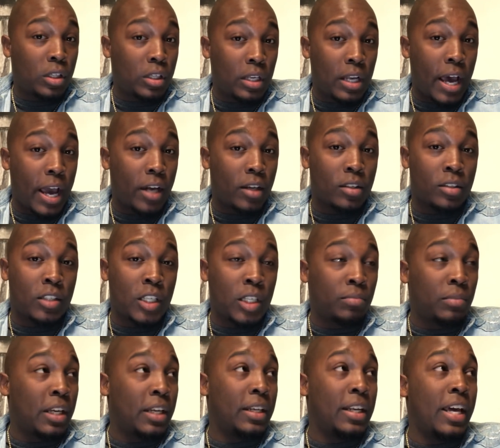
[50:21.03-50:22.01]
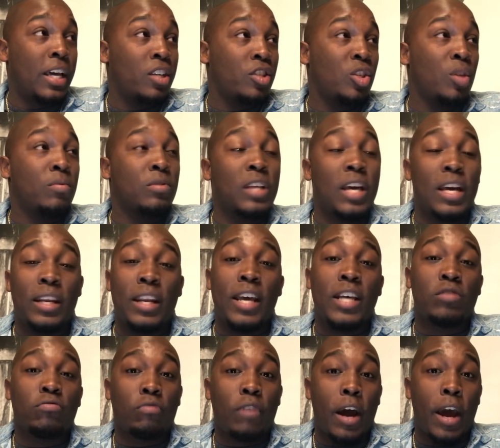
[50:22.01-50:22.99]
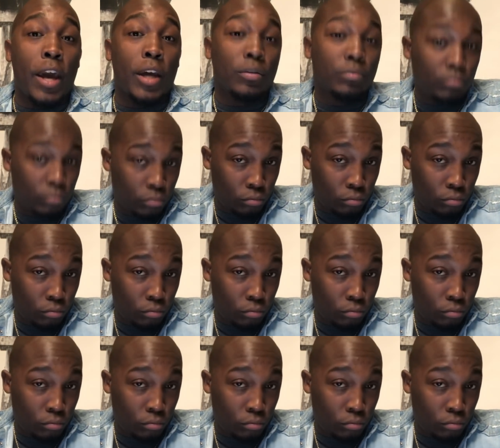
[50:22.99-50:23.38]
alike or something like that, and she was like, that's right.